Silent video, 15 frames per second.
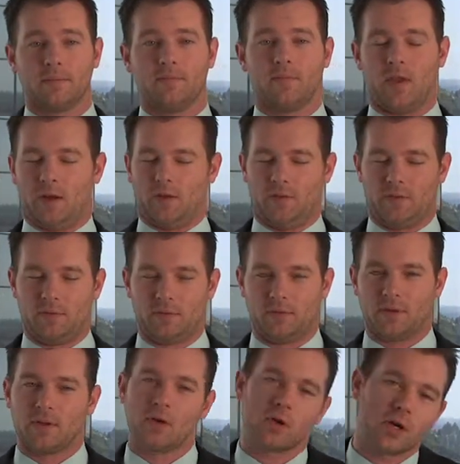No.
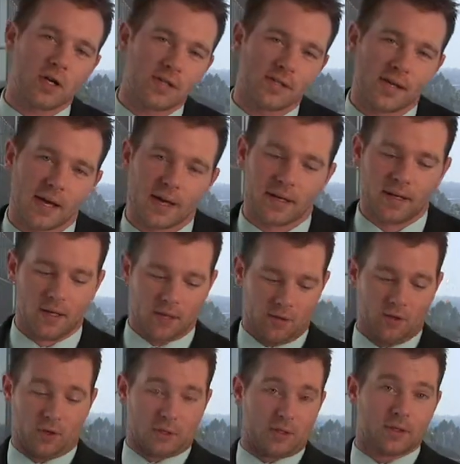They're going to say,
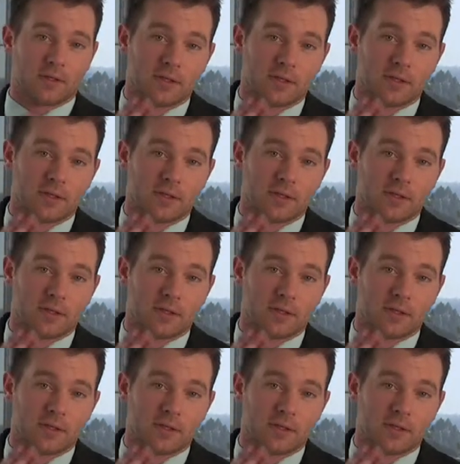look,